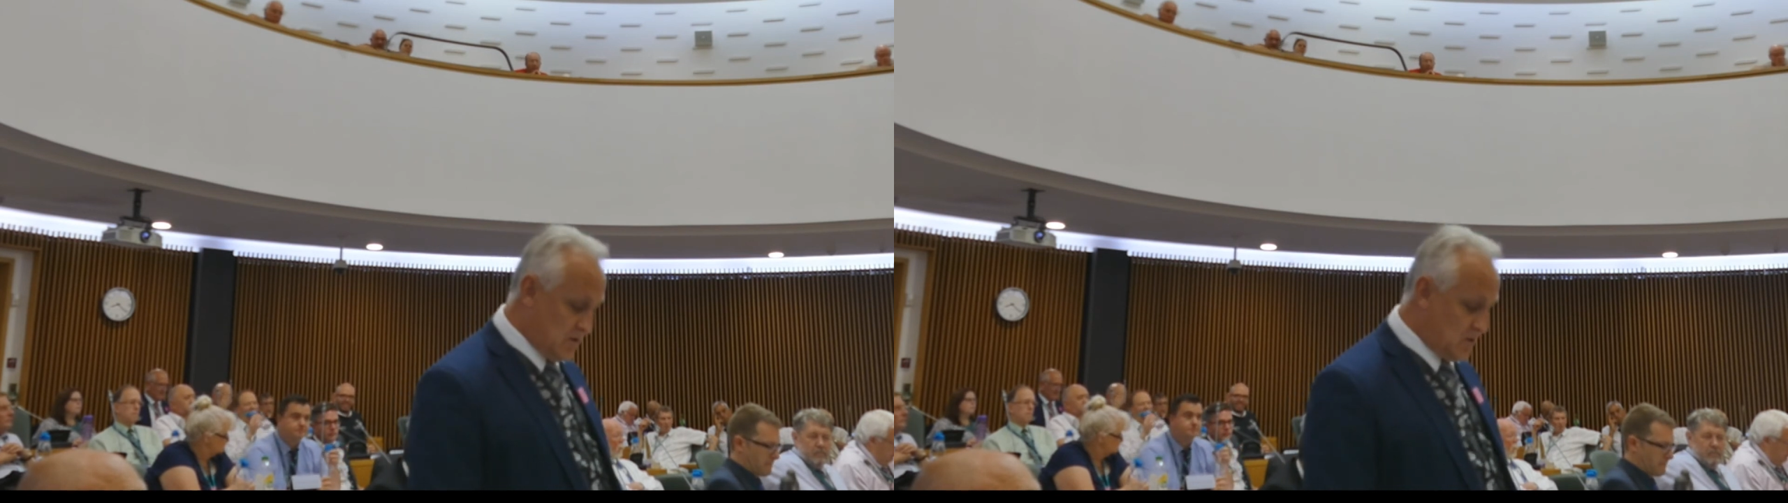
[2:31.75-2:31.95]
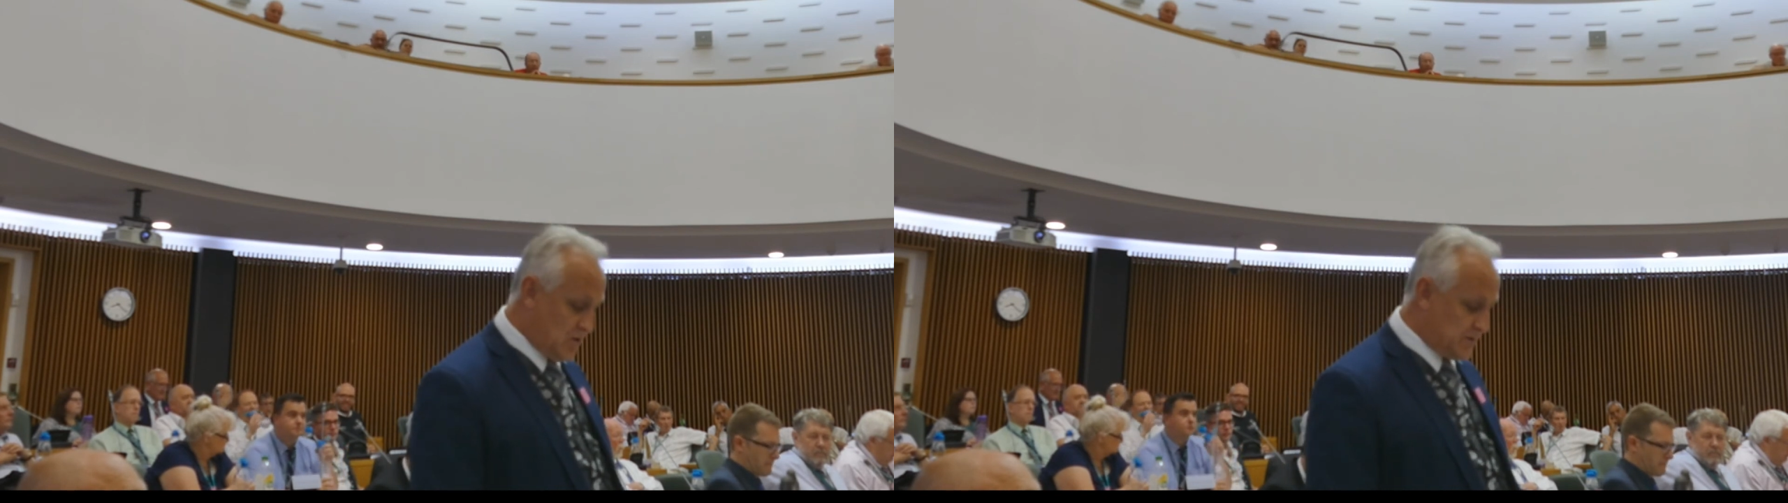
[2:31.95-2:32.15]

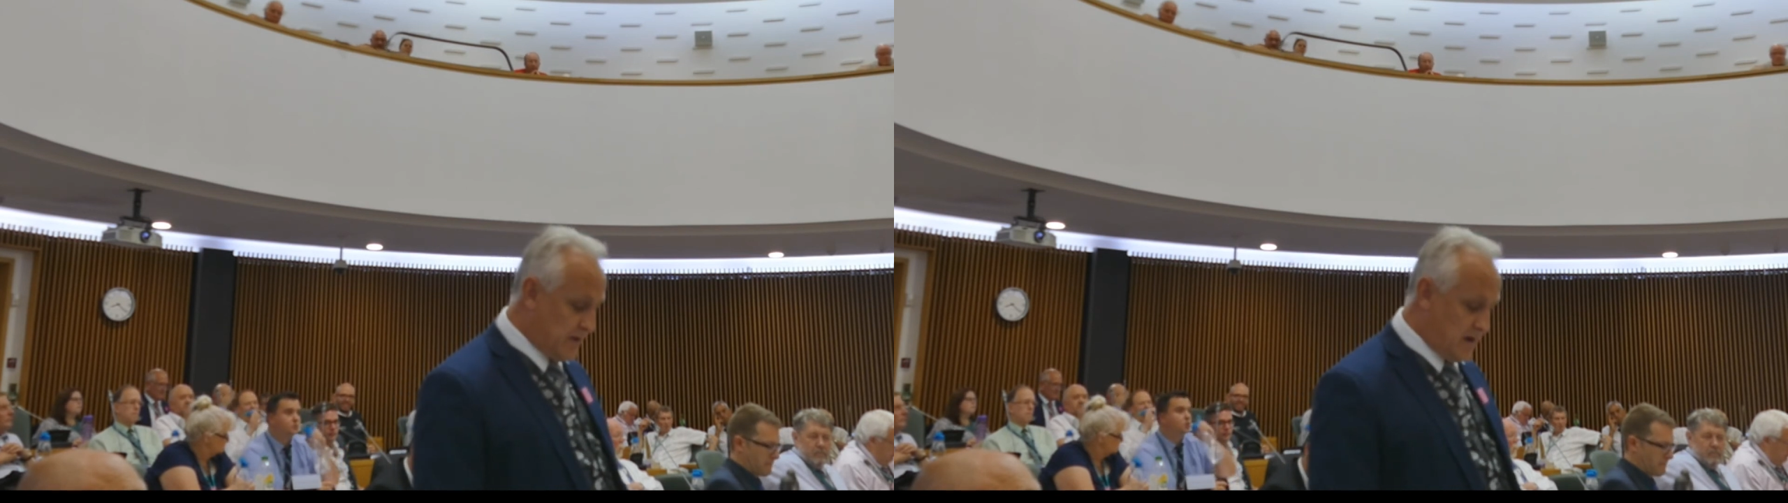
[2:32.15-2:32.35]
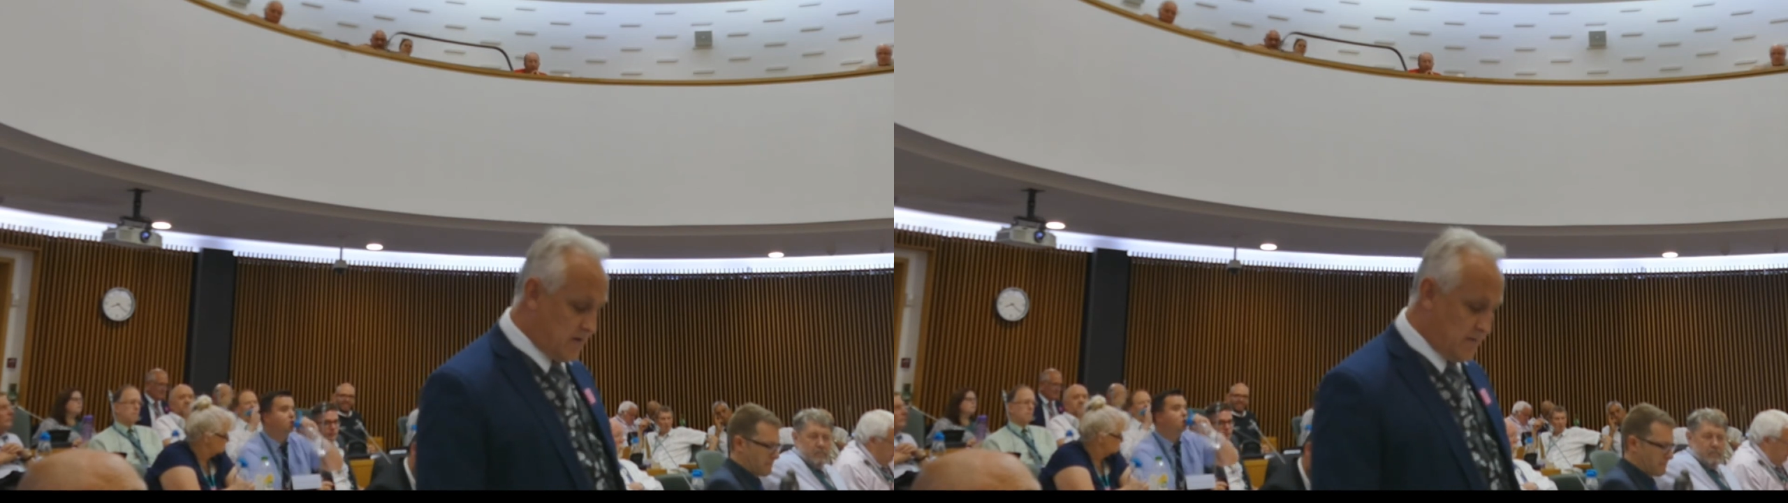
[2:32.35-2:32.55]
not caused
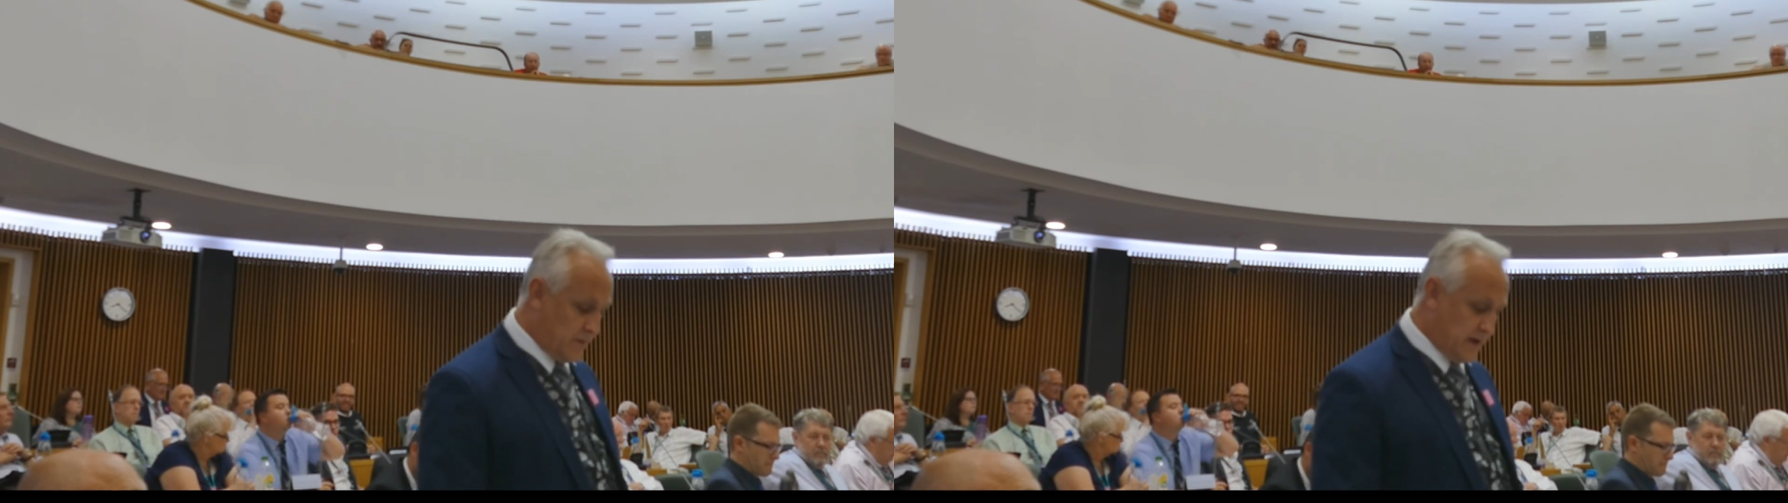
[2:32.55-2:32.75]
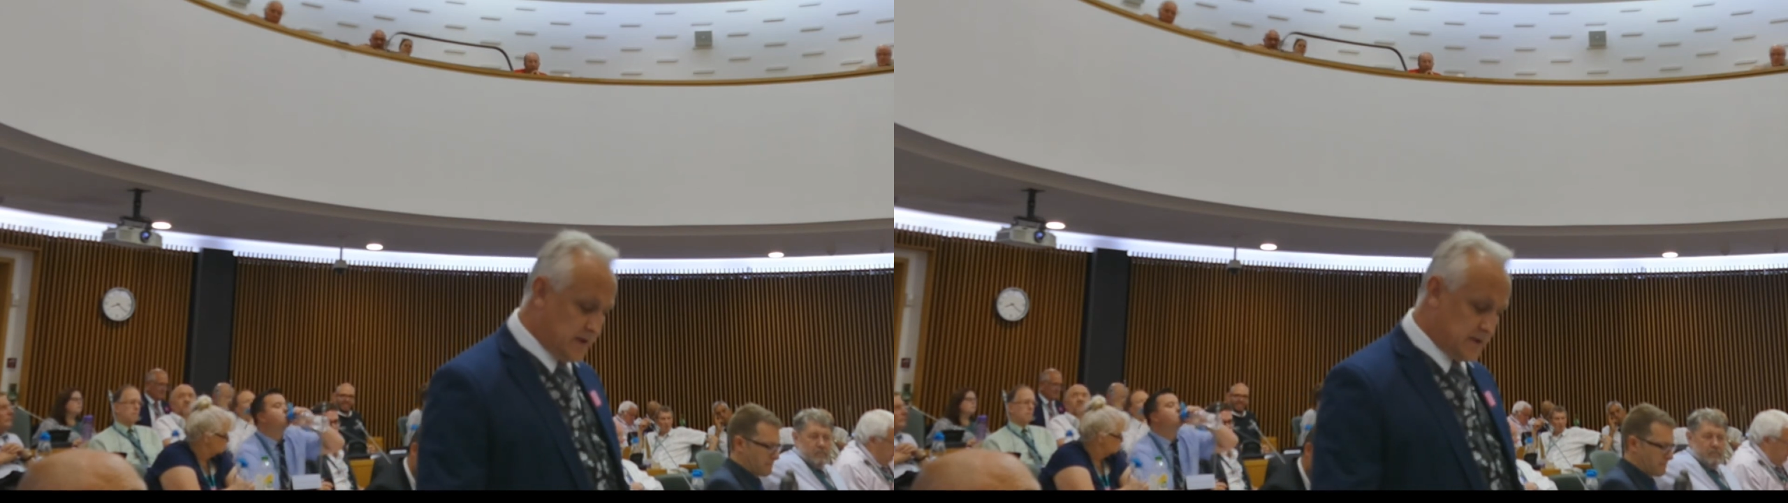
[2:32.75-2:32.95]
by our
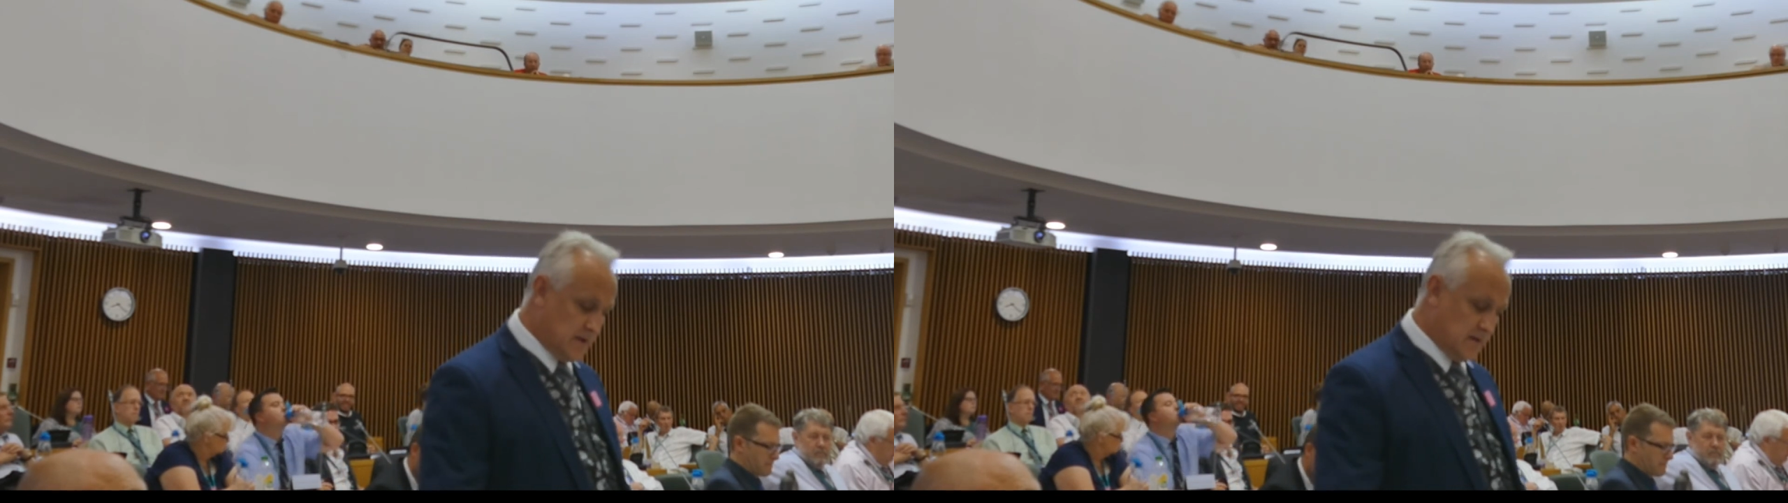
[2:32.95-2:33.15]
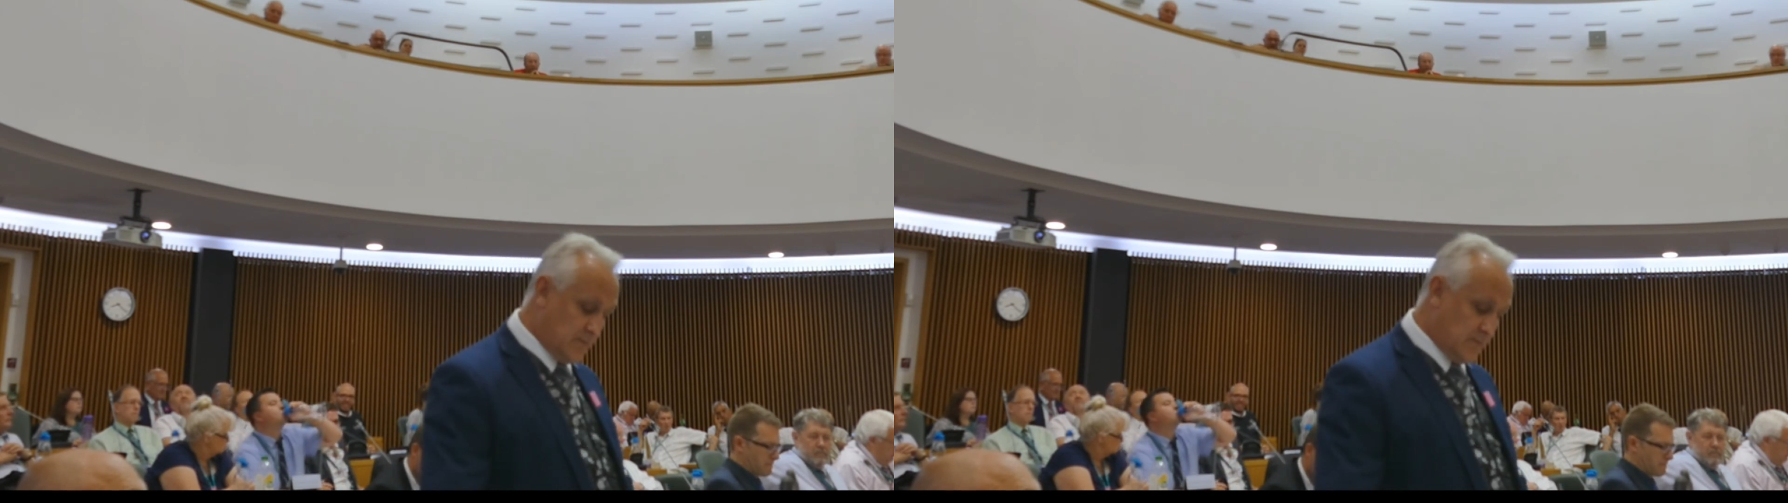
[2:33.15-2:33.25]
MPs,